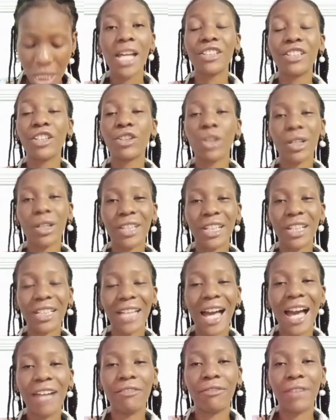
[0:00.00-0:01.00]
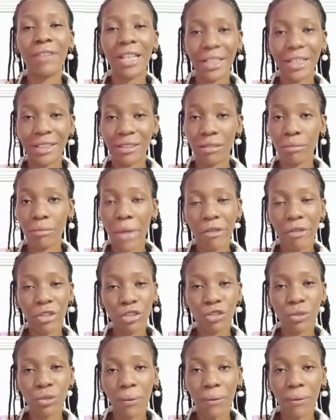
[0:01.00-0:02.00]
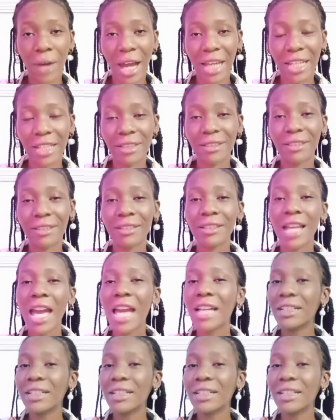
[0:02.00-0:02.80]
The third thing I've learned in marriage so far is